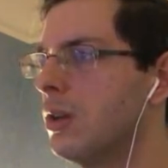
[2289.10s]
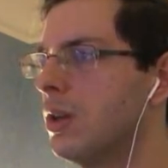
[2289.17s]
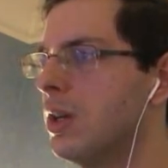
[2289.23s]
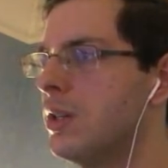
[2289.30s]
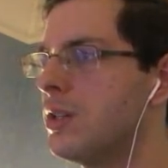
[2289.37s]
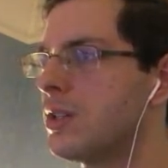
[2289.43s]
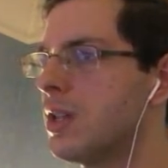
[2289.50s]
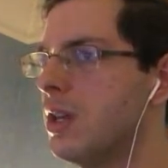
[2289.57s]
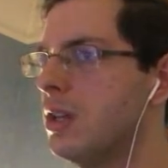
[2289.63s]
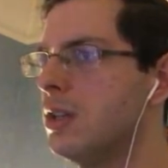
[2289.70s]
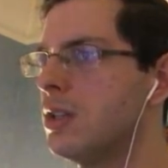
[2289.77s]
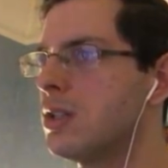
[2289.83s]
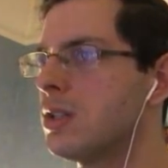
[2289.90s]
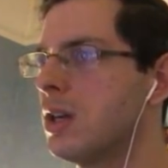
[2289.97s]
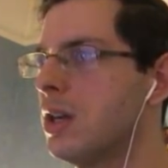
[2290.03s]
I just ate
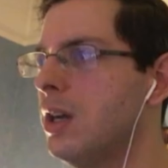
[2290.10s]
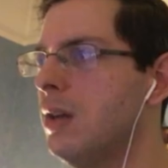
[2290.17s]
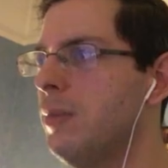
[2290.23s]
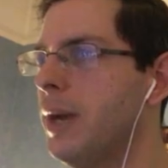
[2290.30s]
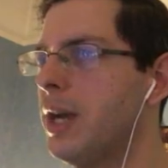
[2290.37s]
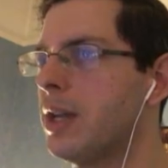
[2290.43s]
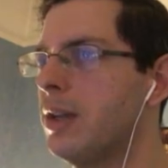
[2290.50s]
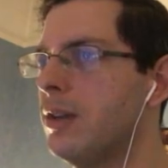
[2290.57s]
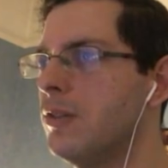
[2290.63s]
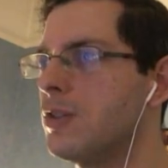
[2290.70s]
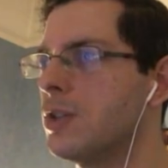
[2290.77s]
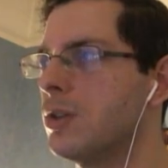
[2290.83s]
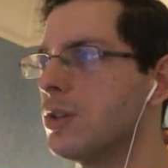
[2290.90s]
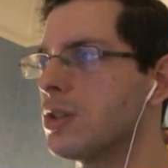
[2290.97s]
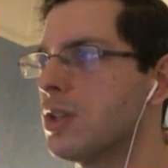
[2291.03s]
an entire packet of
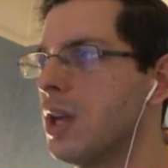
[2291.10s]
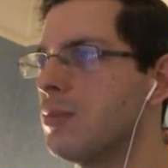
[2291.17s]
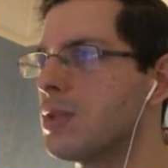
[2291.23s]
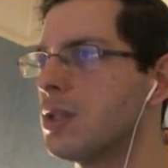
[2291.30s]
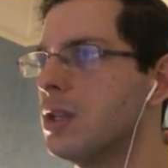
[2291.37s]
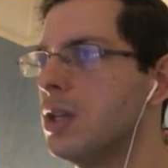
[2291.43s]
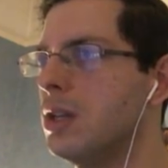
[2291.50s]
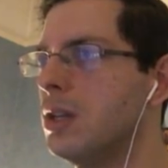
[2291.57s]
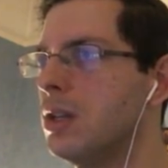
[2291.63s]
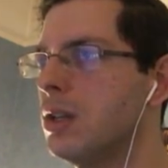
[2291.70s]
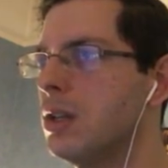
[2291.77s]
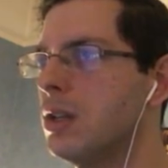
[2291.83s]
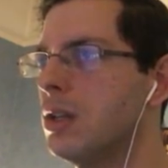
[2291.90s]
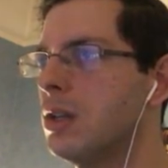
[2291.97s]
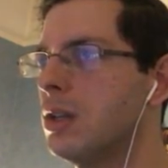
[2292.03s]
sugar snaps today.
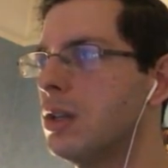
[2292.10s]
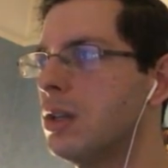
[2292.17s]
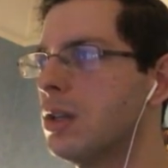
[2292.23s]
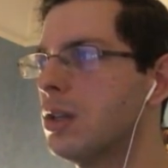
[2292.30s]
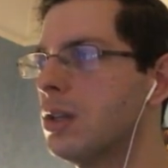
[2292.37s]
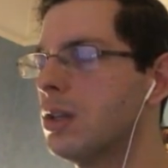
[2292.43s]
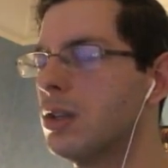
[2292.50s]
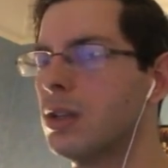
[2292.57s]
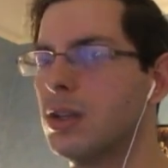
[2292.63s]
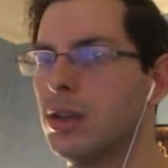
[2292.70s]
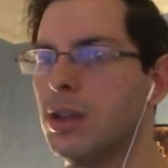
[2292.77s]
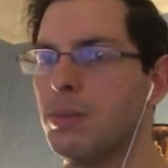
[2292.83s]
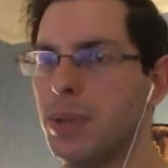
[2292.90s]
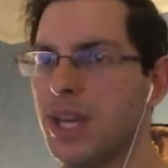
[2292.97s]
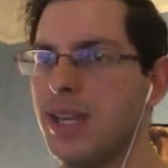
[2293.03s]

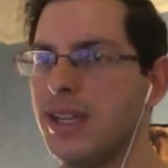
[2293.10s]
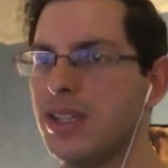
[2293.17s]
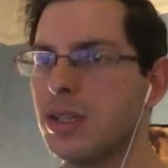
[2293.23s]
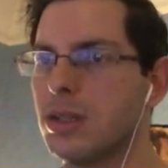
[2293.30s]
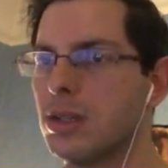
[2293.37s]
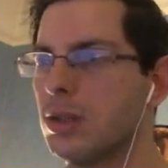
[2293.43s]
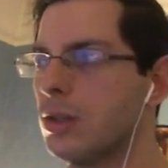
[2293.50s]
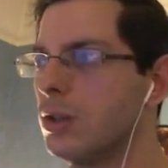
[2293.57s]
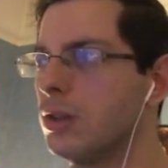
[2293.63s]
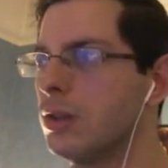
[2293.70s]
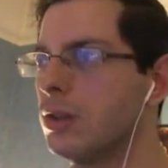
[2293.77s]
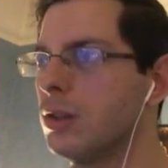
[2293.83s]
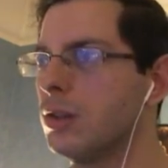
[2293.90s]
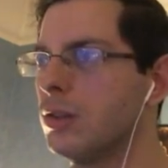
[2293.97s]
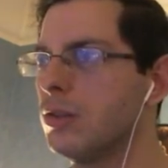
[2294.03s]
The peas, not
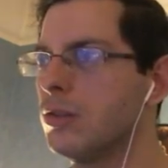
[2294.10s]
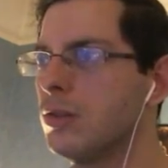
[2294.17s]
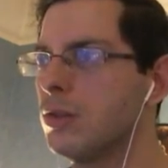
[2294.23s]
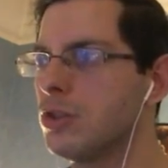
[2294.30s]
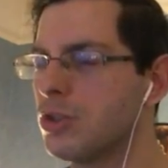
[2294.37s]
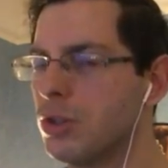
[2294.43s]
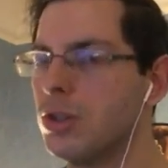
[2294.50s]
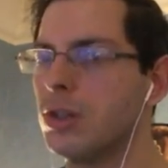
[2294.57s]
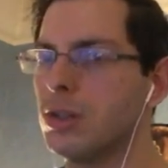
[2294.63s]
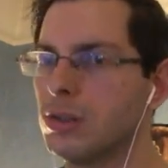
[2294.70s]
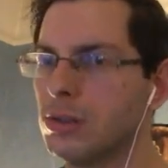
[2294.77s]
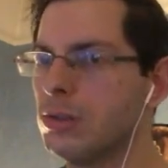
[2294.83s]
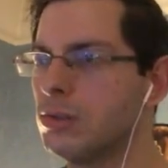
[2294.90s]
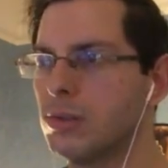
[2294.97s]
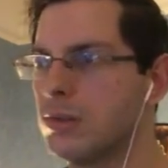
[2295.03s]
sugar.
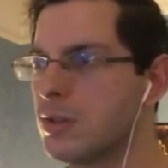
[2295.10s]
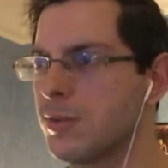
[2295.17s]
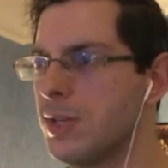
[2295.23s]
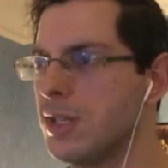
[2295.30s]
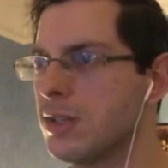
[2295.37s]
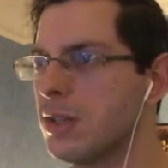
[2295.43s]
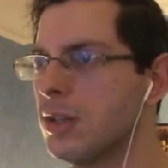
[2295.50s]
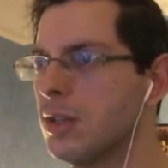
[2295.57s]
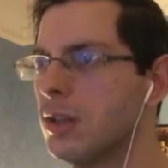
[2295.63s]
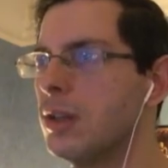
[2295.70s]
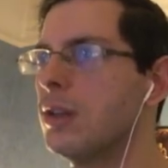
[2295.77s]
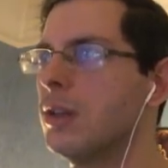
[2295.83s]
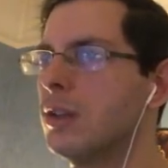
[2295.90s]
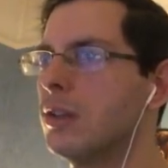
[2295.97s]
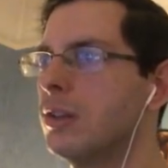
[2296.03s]
Sweets.
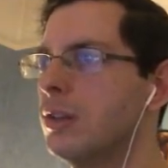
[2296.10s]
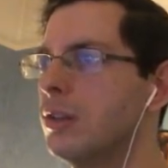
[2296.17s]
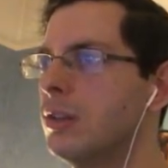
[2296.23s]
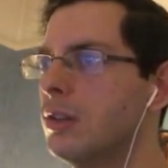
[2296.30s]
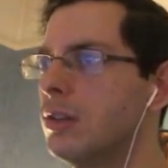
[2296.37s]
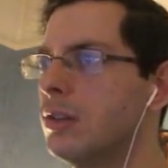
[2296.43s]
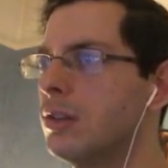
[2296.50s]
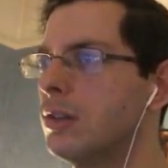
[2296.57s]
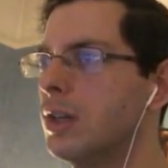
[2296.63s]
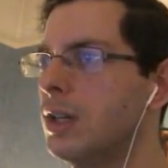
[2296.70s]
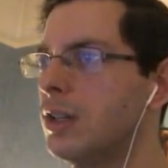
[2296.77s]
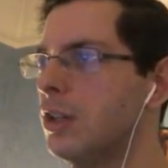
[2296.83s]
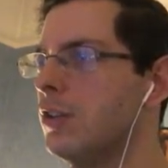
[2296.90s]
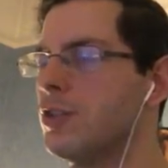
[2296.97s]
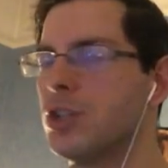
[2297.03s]
I
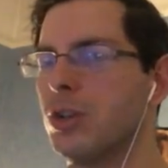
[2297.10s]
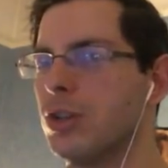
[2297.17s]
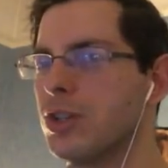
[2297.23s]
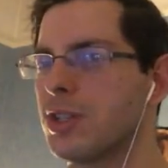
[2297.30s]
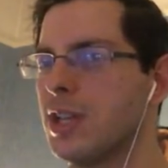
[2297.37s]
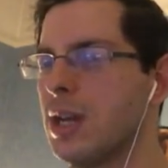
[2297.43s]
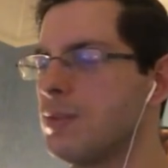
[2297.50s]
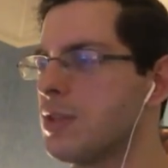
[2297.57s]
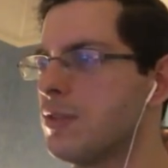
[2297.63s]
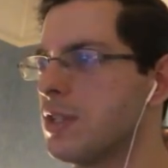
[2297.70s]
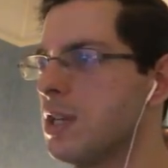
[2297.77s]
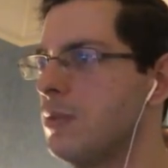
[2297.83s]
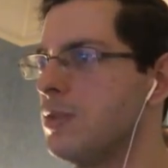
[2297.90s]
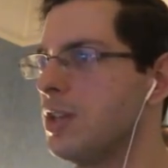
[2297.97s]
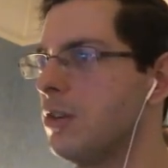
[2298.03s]
don't know if sugar snaps are the
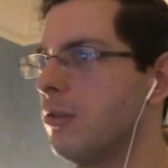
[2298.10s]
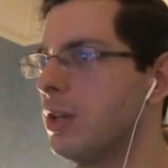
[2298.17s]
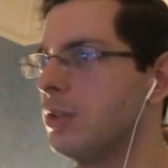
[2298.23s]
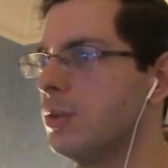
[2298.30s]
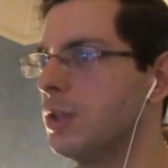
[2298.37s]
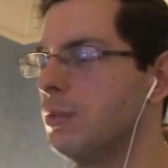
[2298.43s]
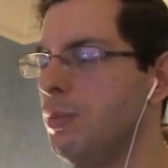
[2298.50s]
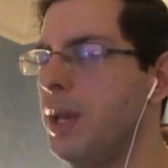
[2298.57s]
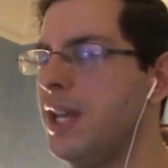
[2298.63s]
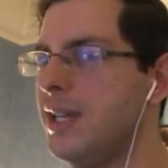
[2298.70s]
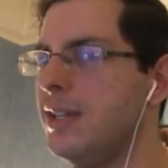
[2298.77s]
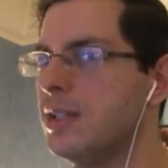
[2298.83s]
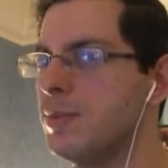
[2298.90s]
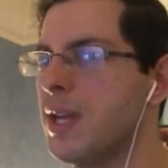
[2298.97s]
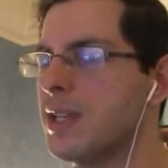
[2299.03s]
same thing around the world.
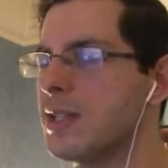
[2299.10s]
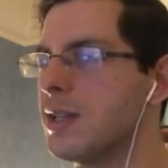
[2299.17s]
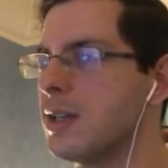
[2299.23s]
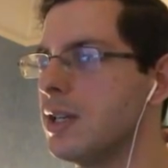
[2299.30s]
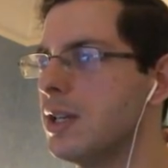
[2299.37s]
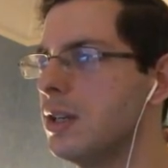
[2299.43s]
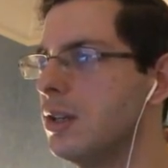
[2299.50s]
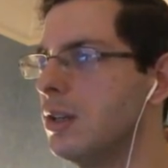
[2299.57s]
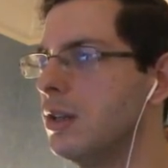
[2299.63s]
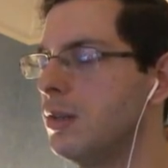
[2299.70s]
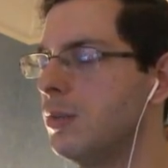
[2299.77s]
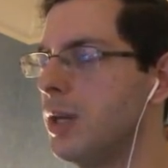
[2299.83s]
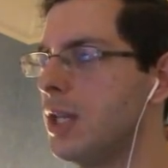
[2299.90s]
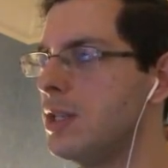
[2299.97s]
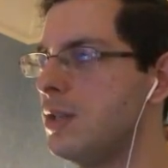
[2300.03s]
Peas, basically.
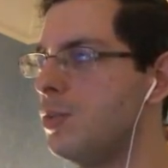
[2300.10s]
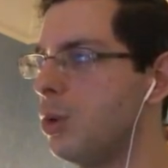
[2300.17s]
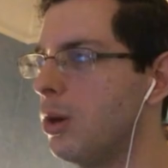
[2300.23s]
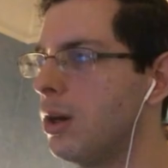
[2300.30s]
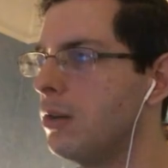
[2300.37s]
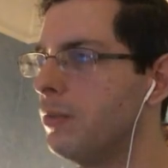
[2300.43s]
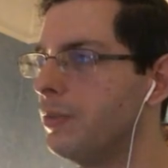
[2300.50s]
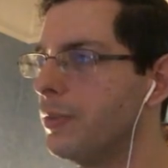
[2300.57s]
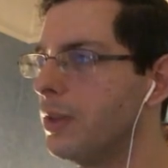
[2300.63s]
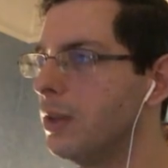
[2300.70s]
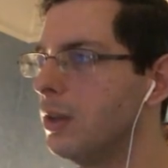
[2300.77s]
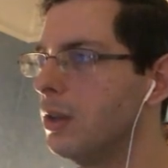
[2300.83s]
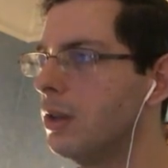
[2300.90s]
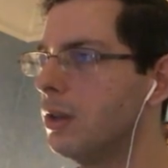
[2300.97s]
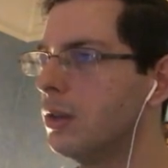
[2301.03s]
Petit pois.
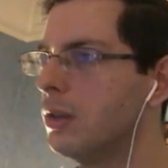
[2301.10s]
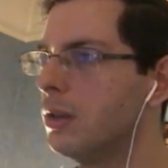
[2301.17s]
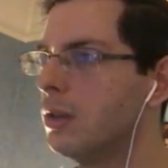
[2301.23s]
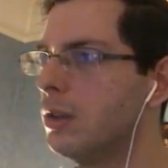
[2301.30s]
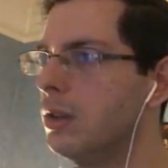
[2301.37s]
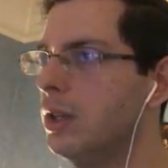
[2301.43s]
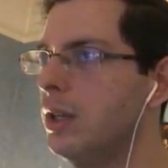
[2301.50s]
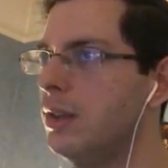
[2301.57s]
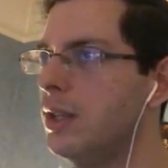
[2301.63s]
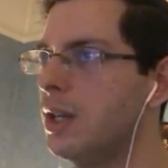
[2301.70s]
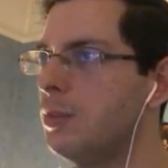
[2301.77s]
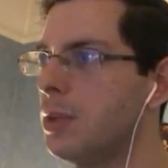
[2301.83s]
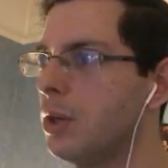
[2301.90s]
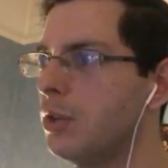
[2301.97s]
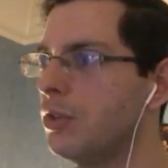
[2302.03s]
In their
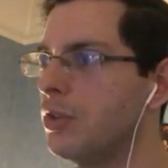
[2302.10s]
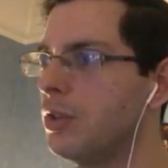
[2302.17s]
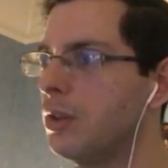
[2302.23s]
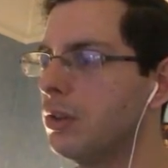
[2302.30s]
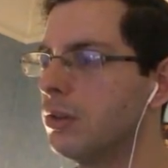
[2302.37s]
pods.